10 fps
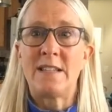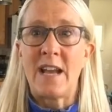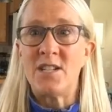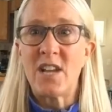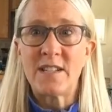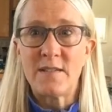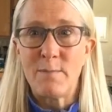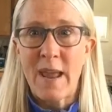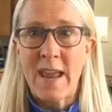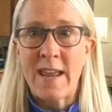digestive
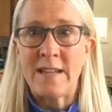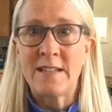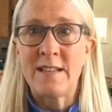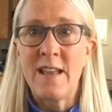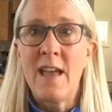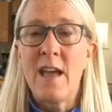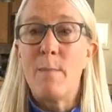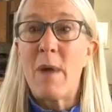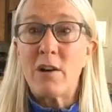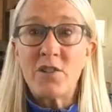pains,
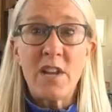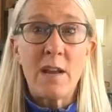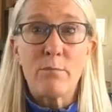belching,